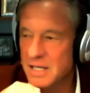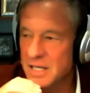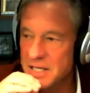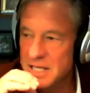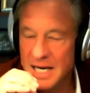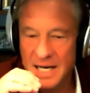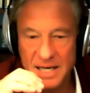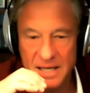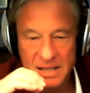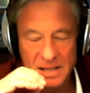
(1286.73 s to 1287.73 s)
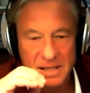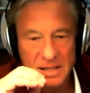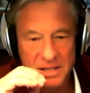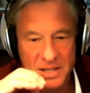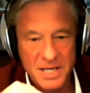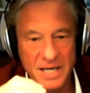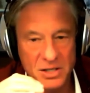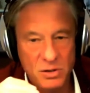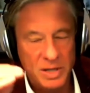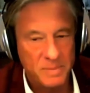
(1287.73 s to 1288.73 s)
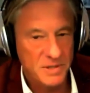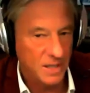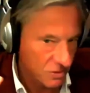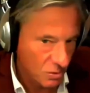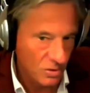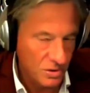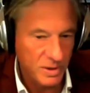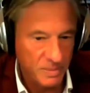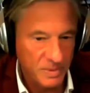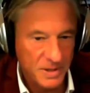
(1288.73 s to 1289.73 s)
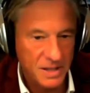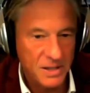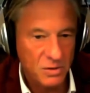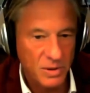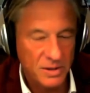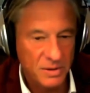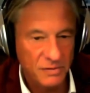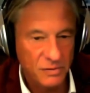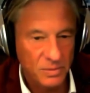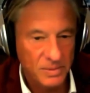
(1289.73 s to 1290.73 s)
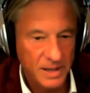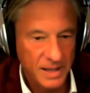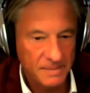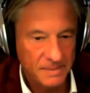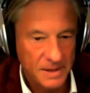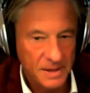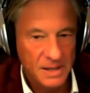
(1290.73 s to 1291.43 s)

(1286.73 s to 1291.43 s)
the DA stay at 20%. It's called 20% in 2024, okay? Yeah.